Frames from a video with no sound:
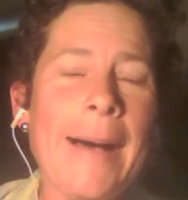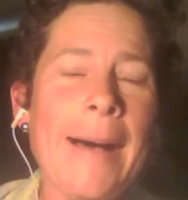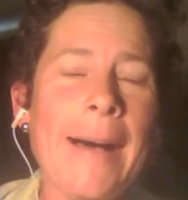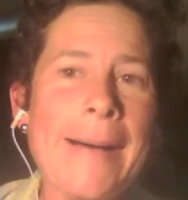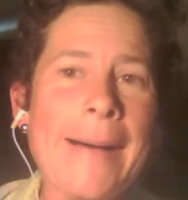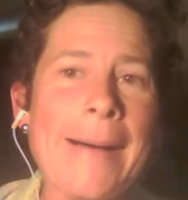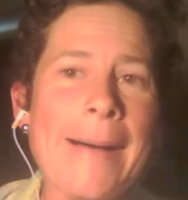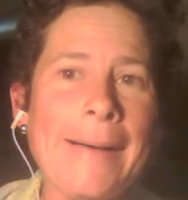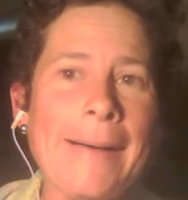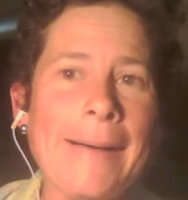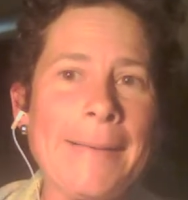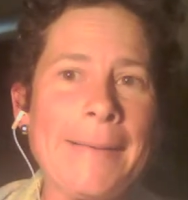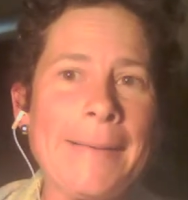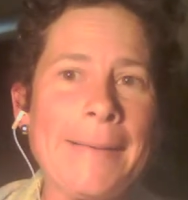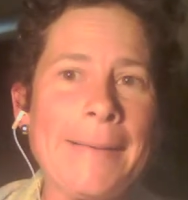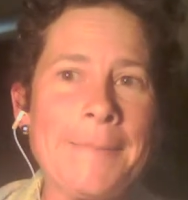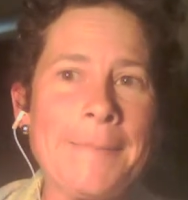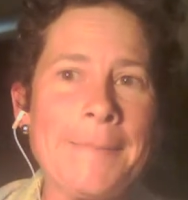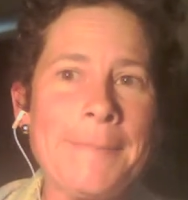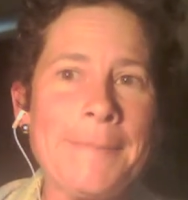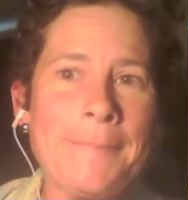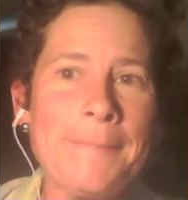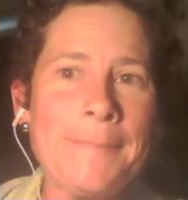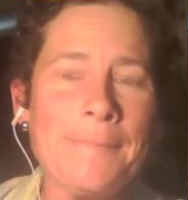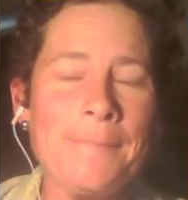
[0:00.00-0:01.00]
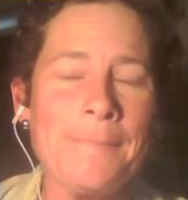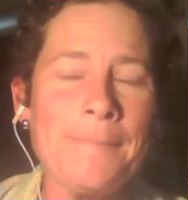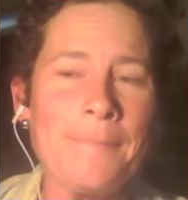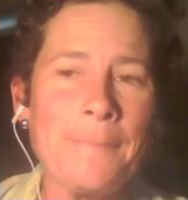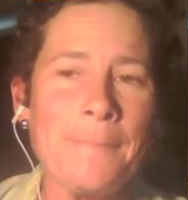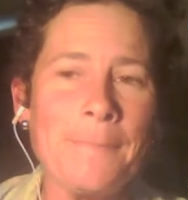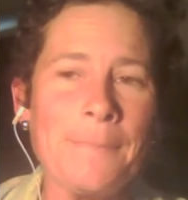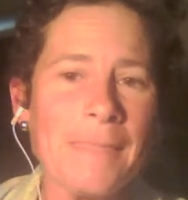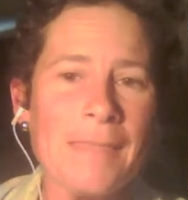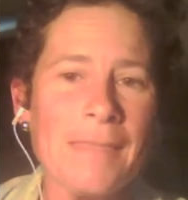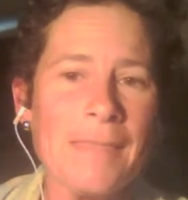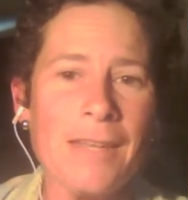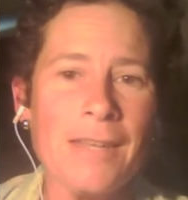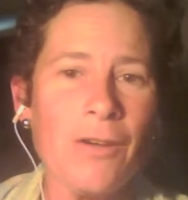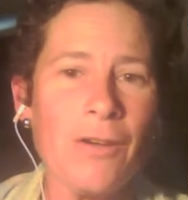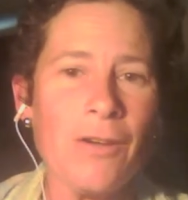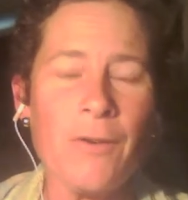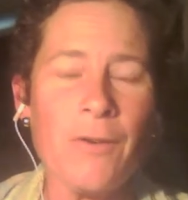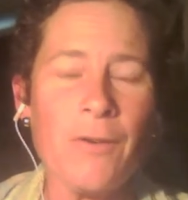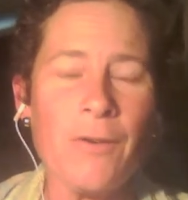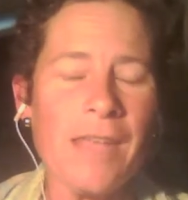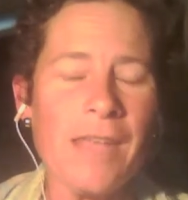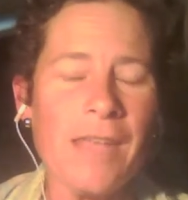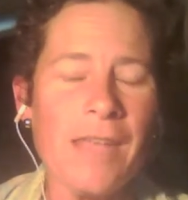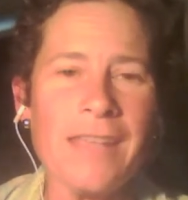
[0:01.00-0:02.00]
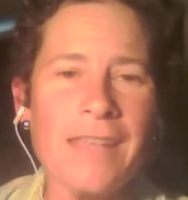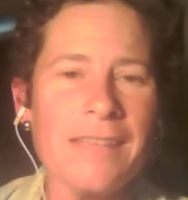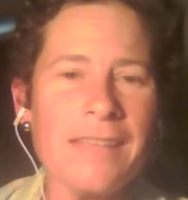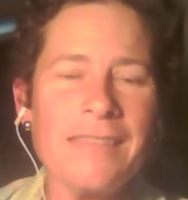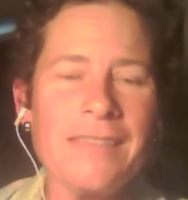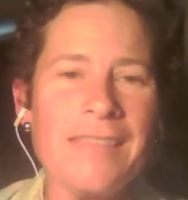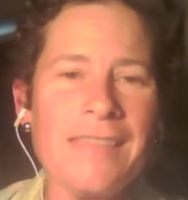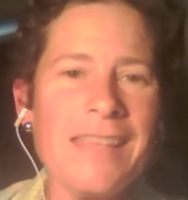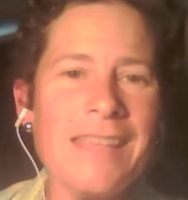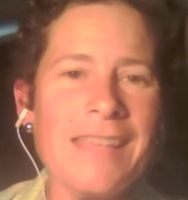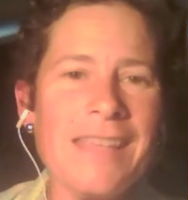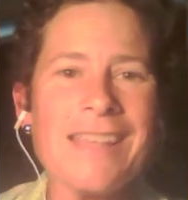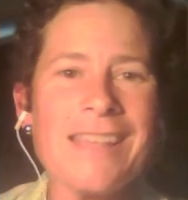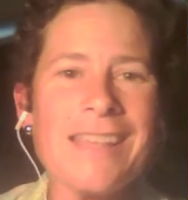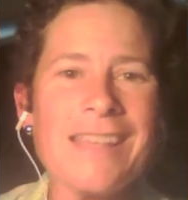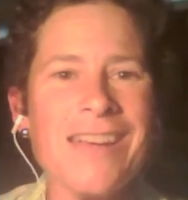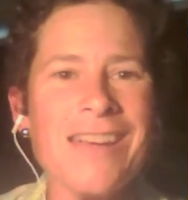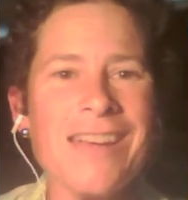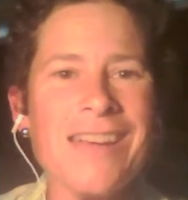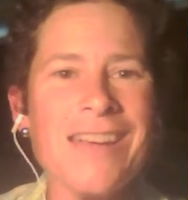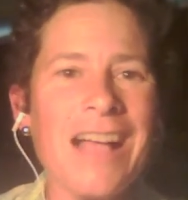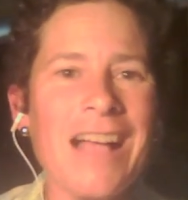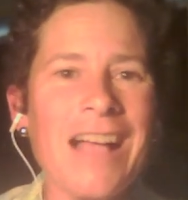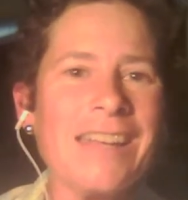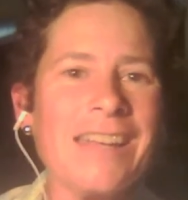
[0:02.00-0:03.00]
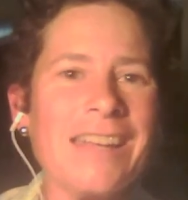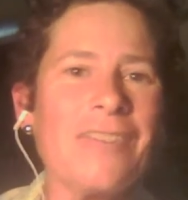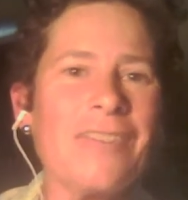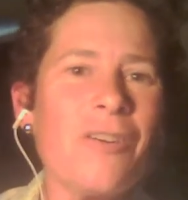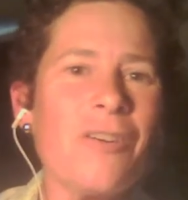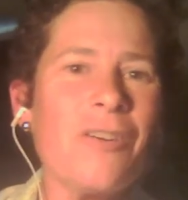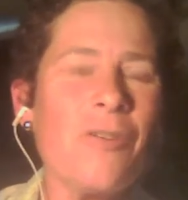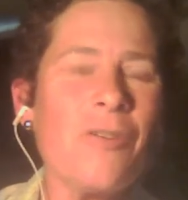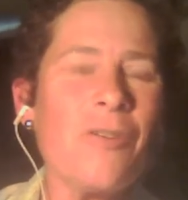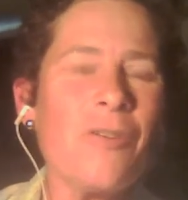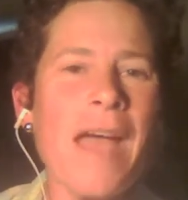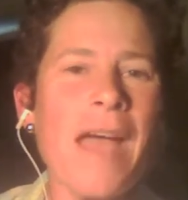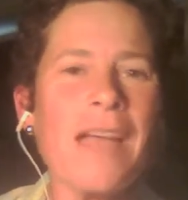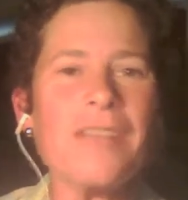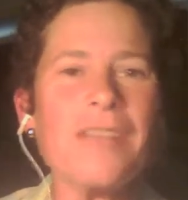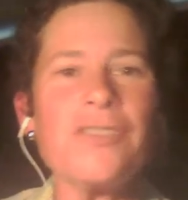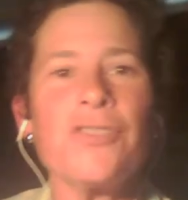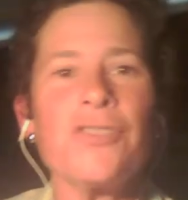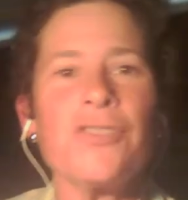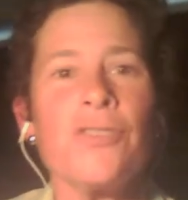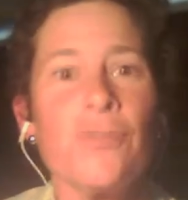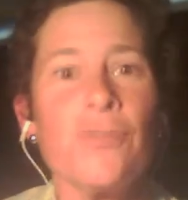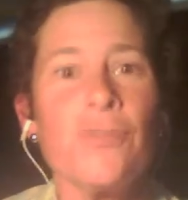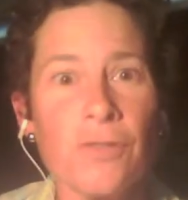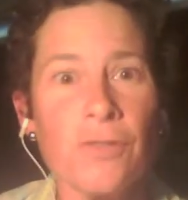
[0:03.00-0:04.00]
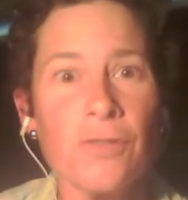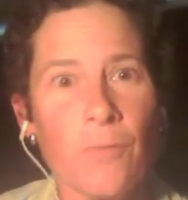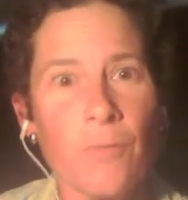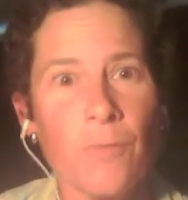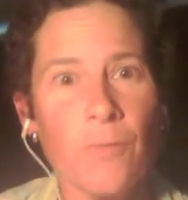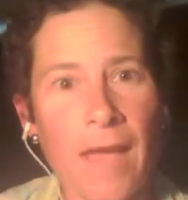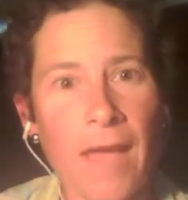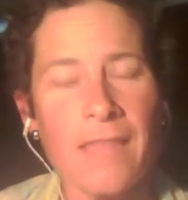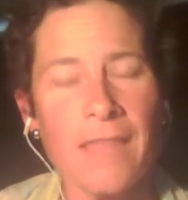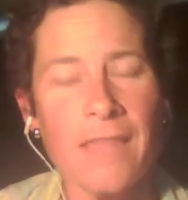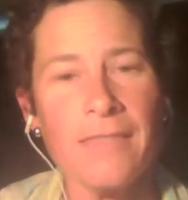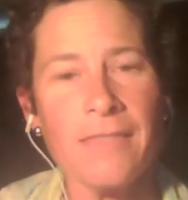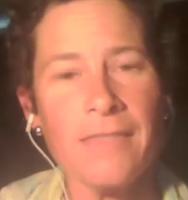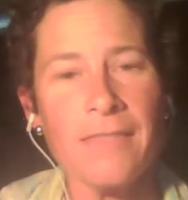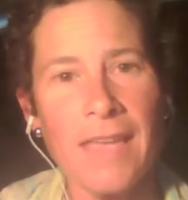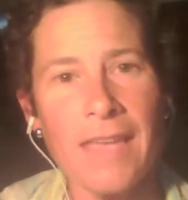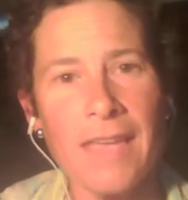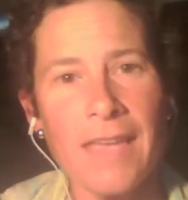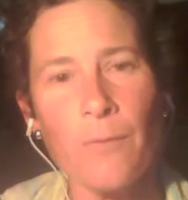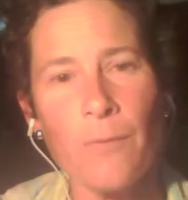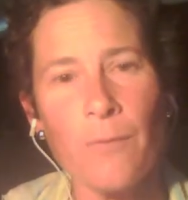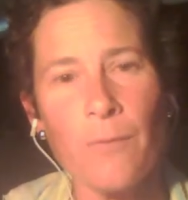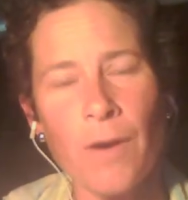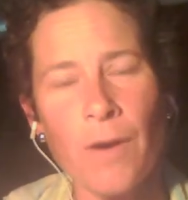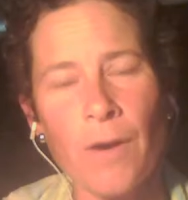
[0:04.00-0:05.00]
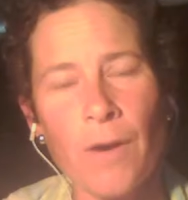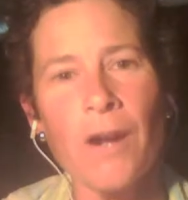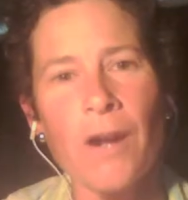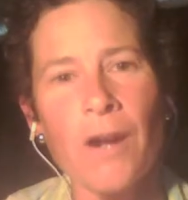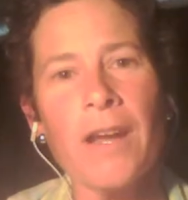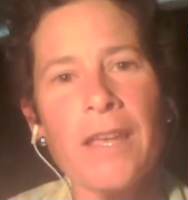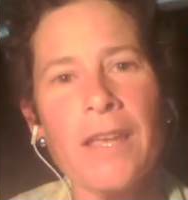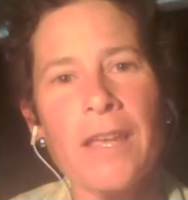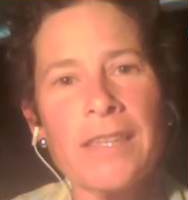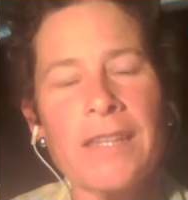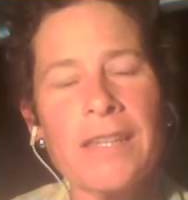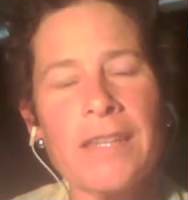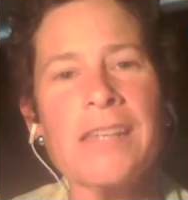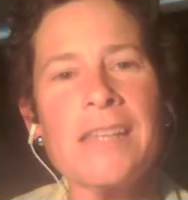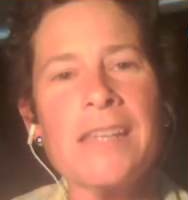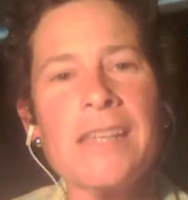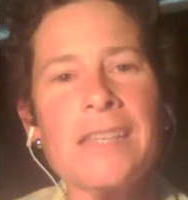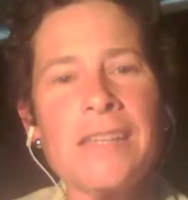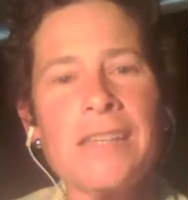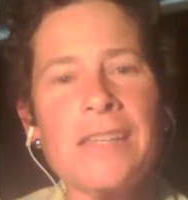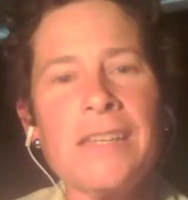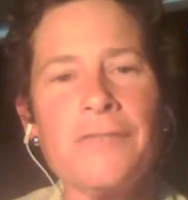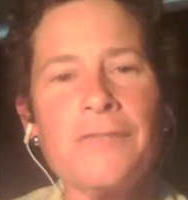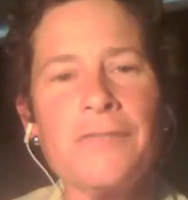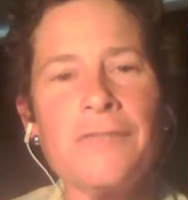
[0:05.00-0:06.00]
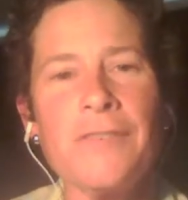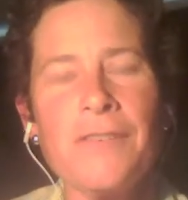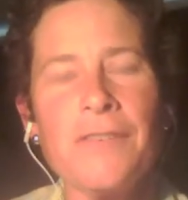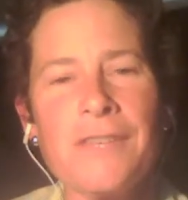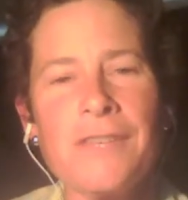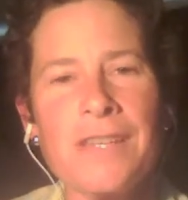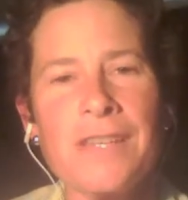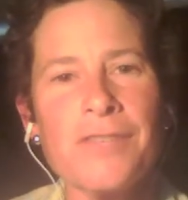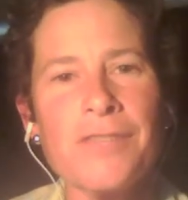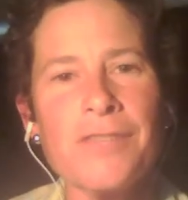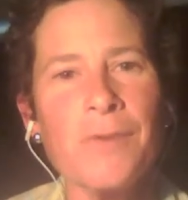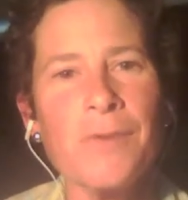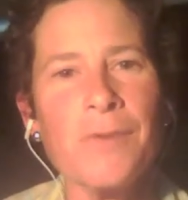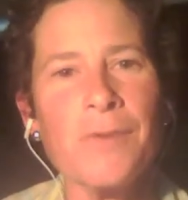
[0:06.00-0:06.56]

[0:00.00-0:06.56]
And things are not going to go back to the way they were in the 1950s,